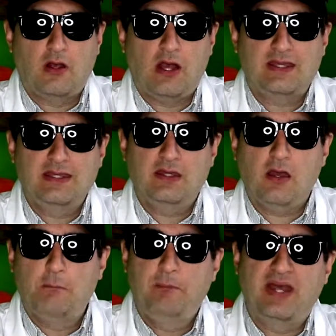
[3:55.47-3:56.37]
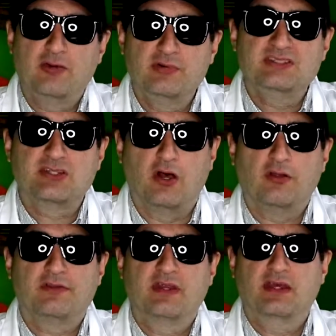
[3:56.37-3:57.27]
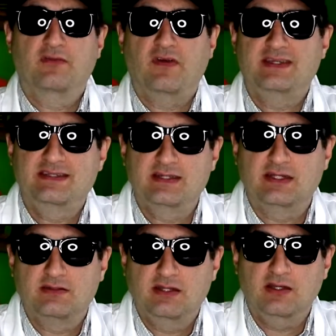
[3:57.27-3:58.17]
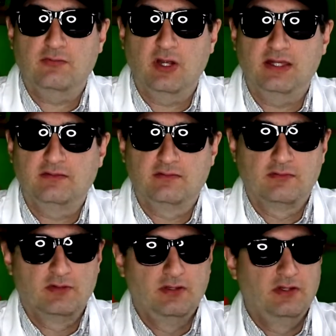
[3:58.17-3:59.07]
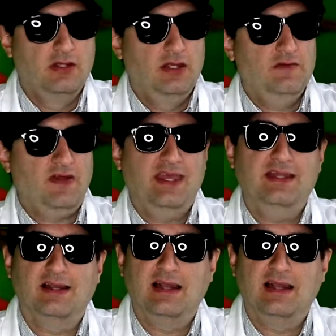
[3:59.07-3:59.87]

I get a better result than if I didn't hit right. If I hit